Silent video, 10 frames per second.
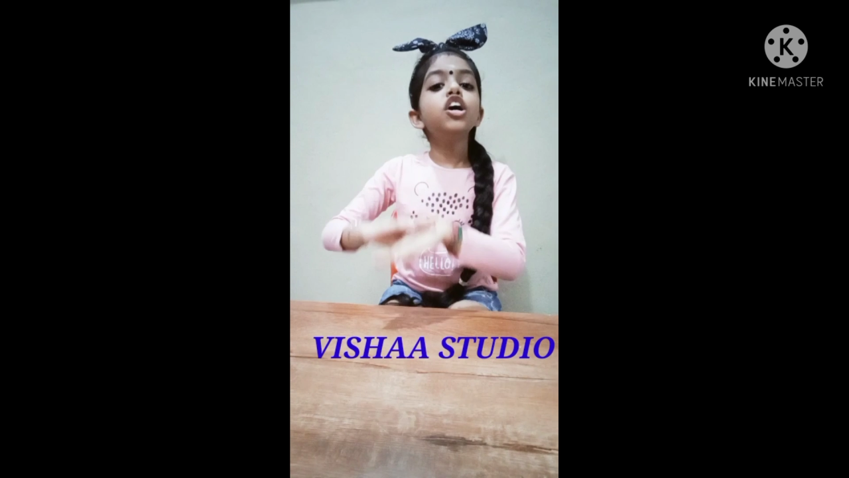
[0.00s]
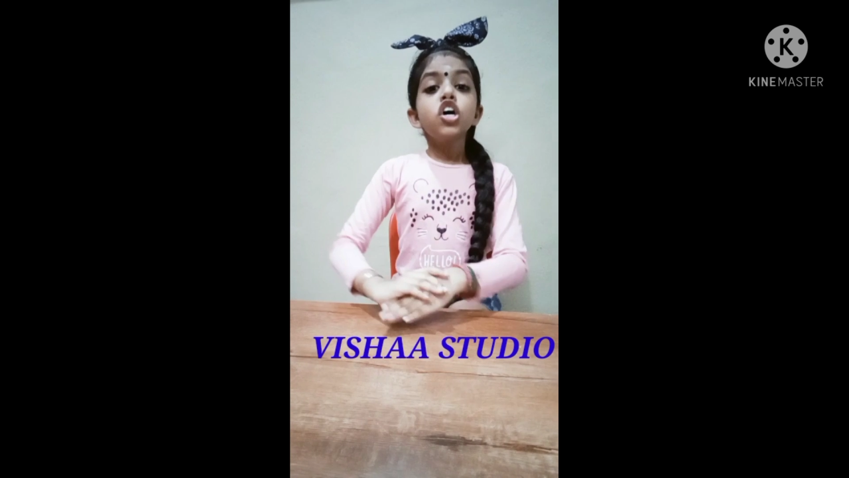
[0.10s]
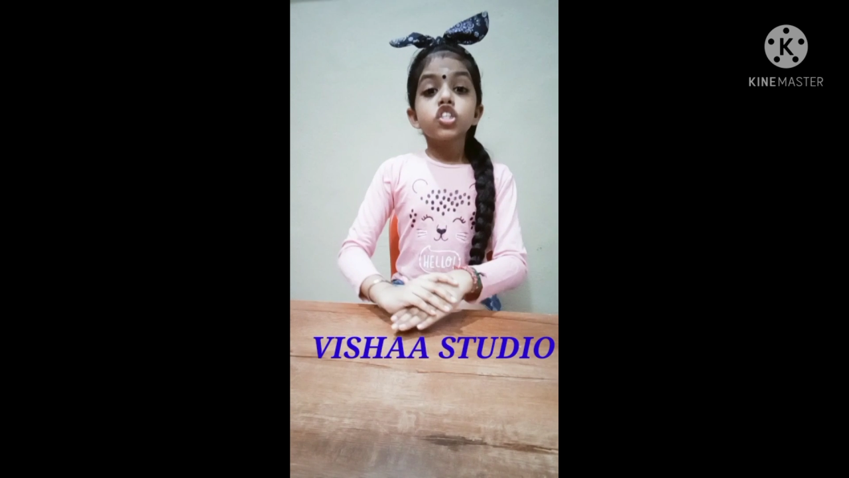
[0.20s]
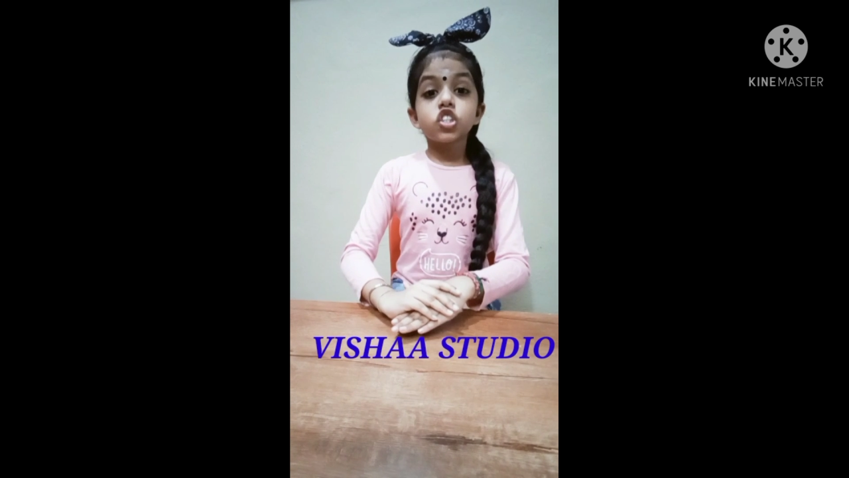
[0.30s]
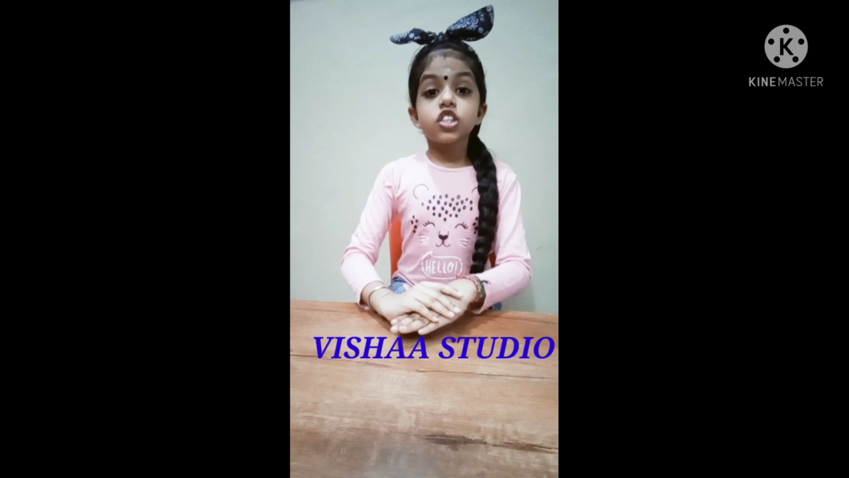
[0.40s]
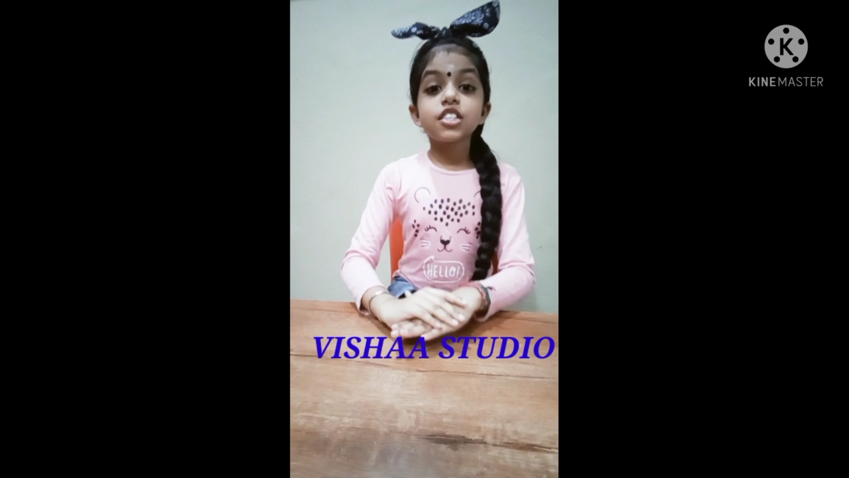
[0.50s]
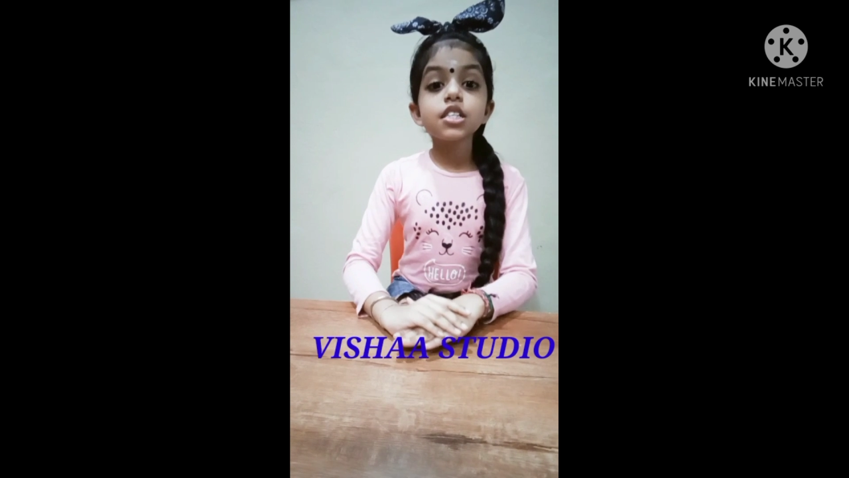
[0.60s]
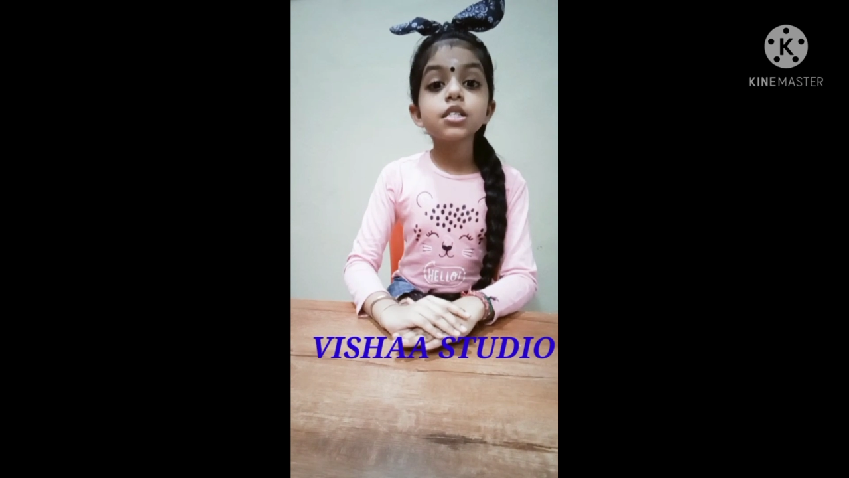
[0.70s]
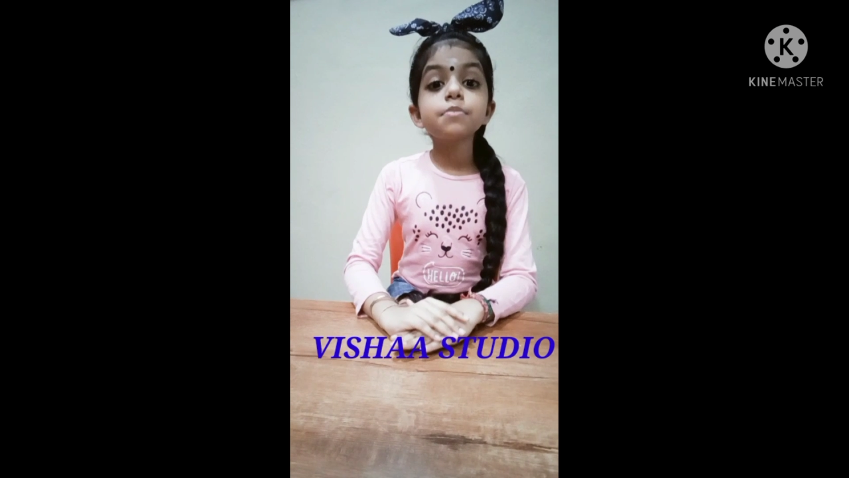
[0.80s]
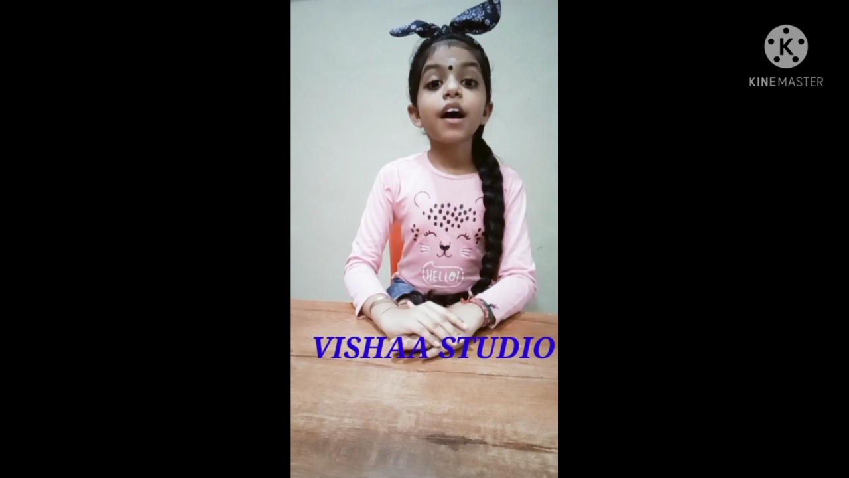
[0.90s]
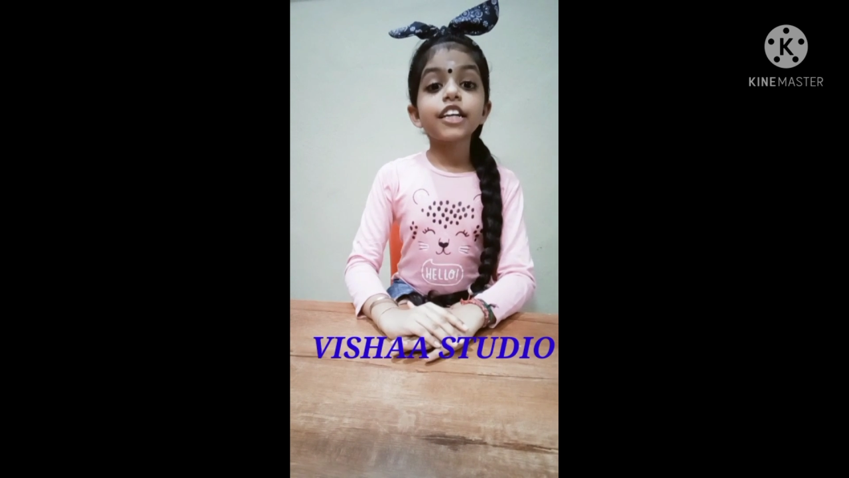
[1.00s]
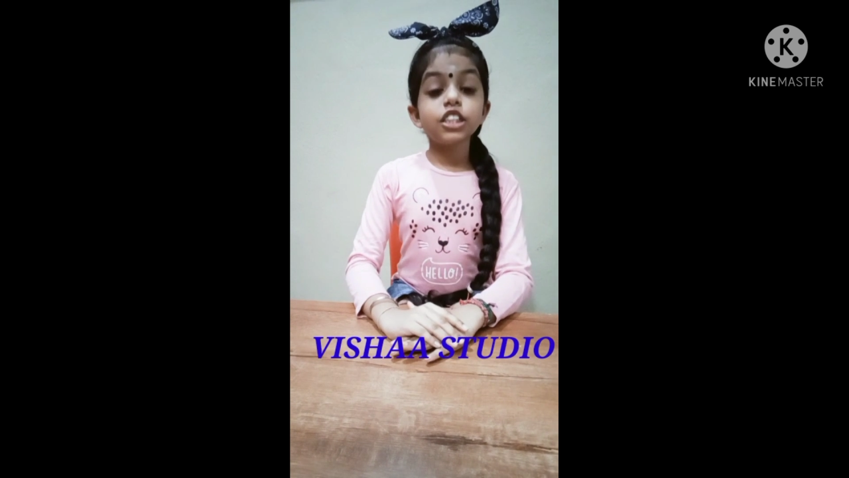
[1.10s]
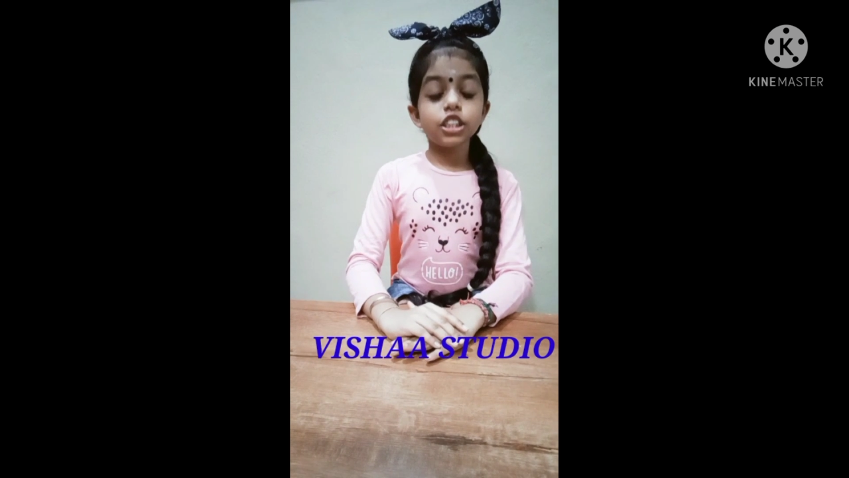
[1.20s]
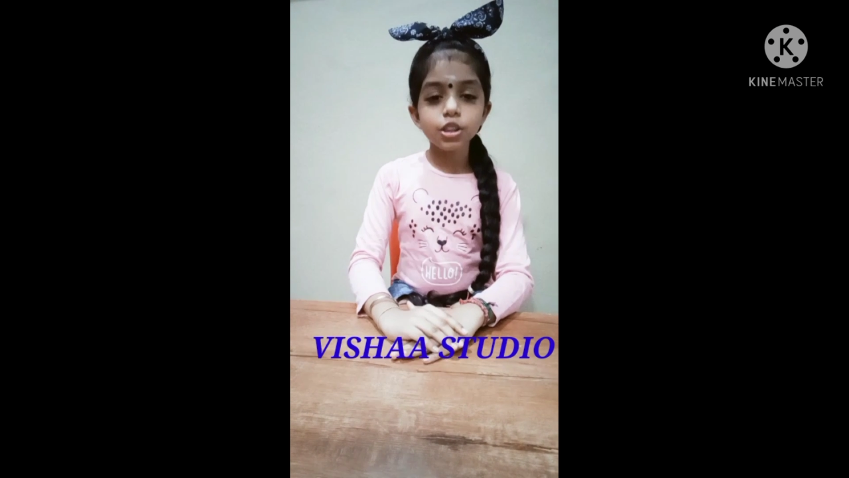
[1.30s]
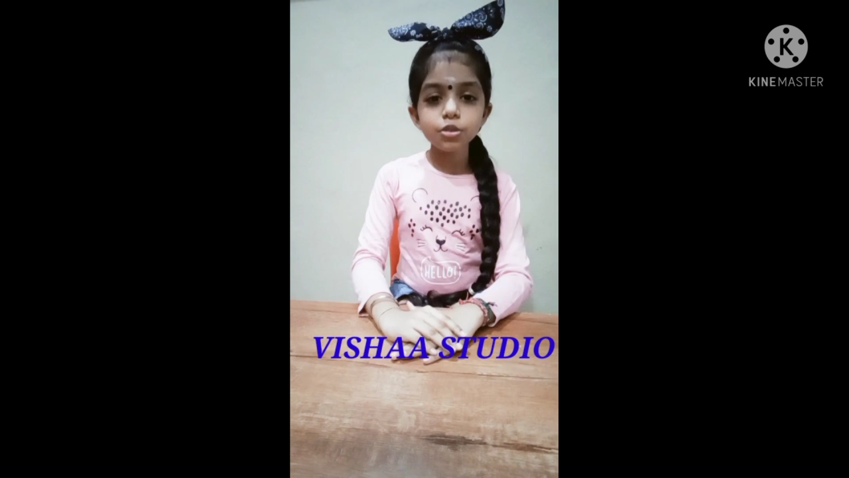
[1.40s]
So this is my
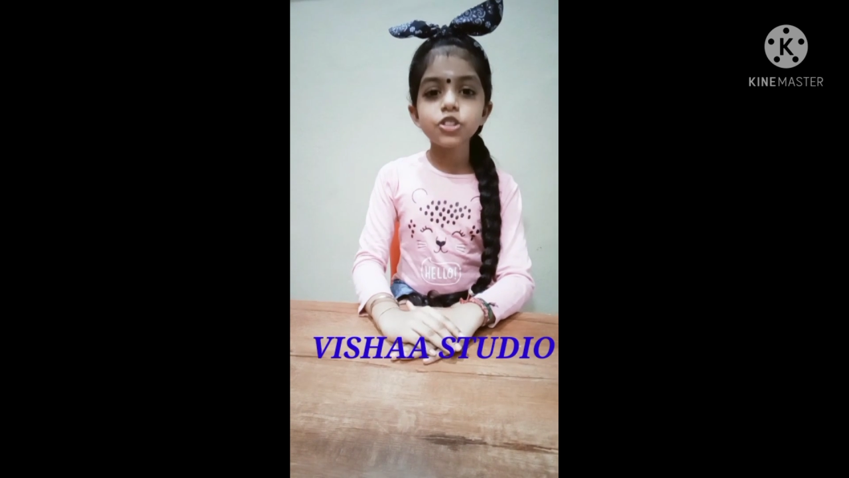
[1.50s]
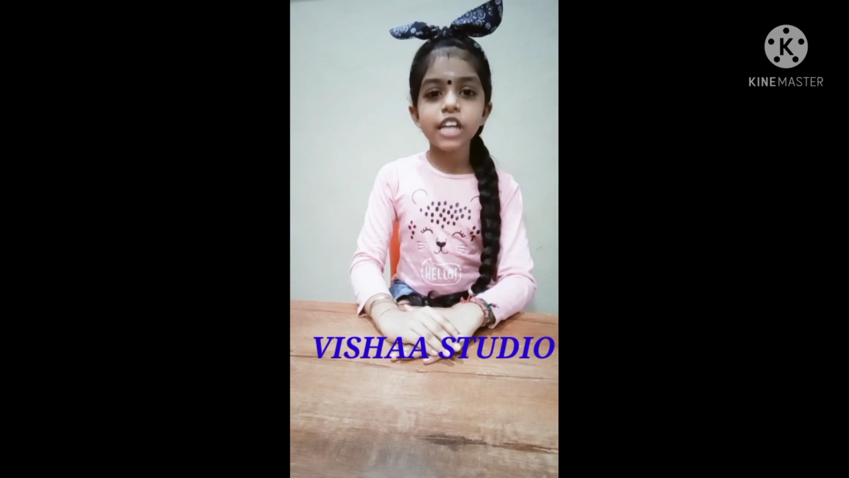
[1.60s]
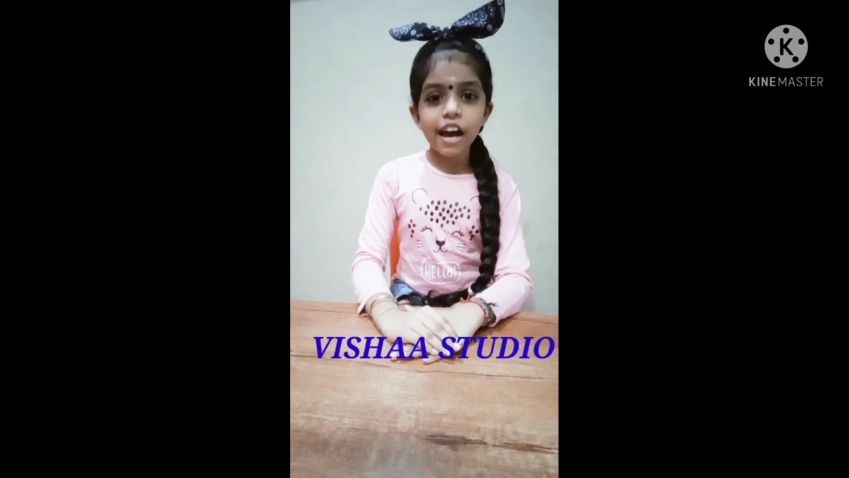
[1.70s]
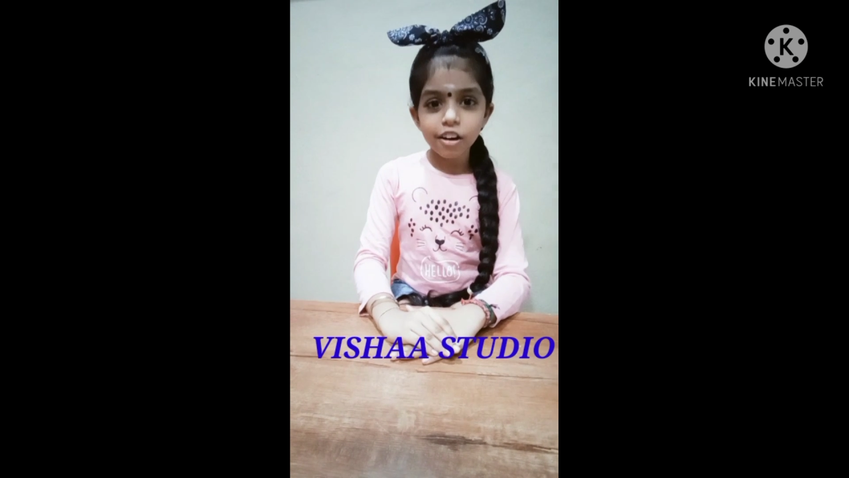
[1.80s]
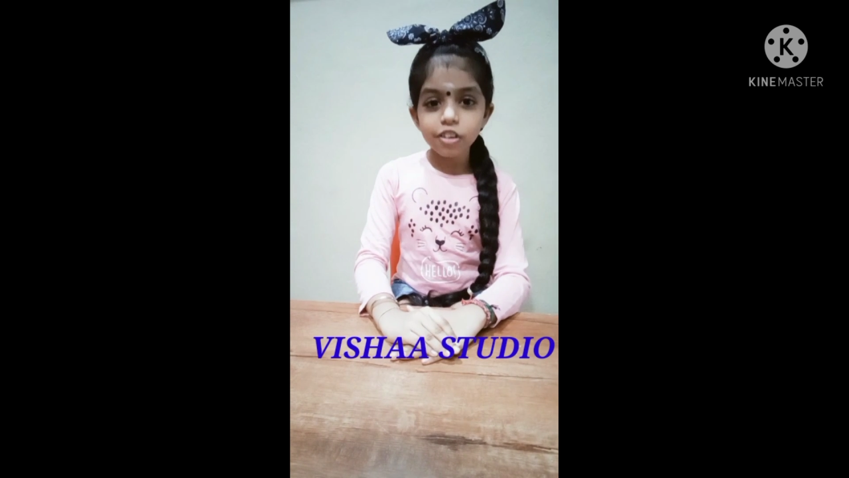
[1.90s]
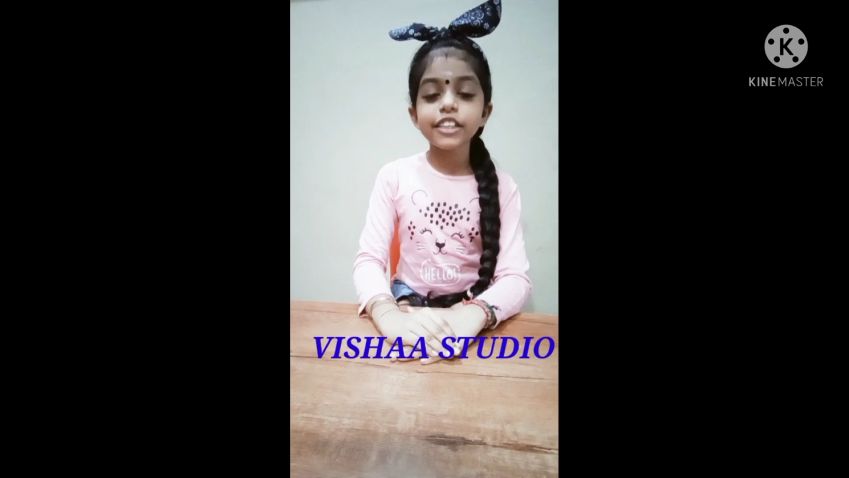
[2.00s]
new channel.